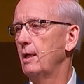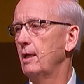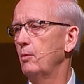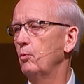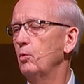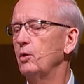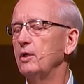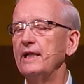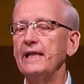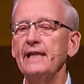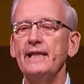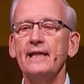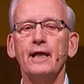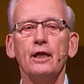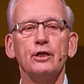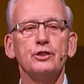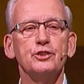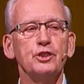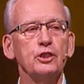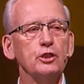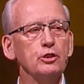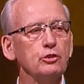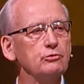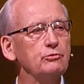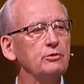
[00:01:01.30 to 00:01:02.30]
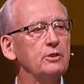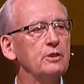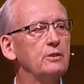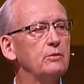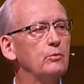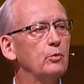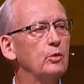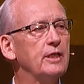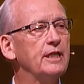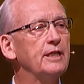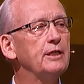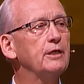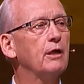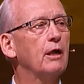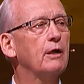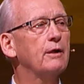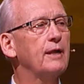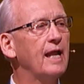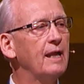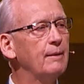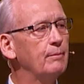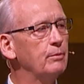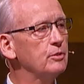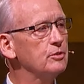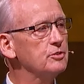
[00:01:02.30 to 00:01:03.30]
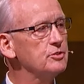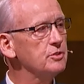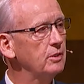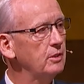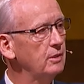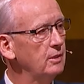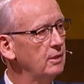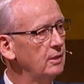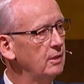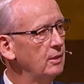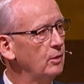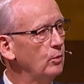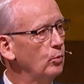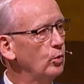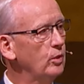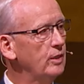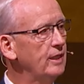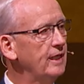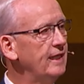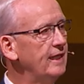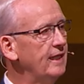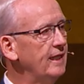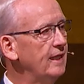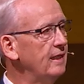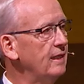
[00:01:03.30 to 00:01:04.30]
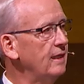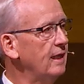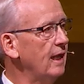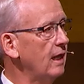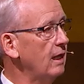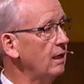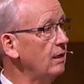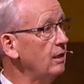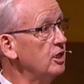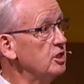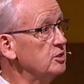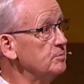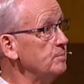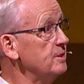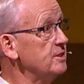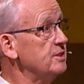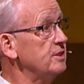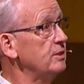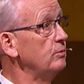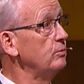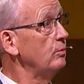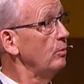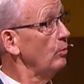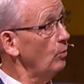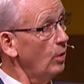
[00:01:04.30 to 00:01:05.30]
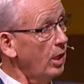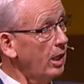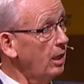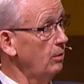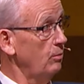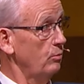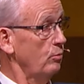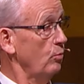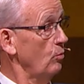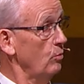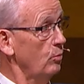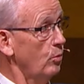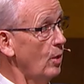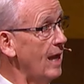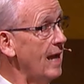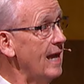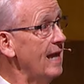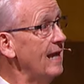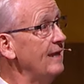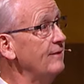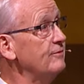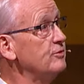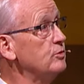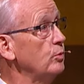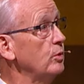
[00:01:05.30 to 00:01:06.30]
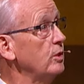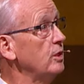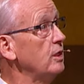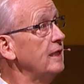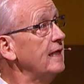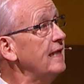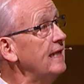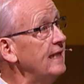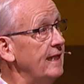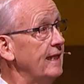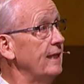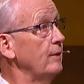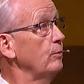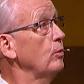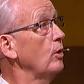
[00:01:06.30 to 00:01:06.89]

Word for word: We're leading our children, we're leading our neighbors, we're leading our husbands and our wives, we're leading.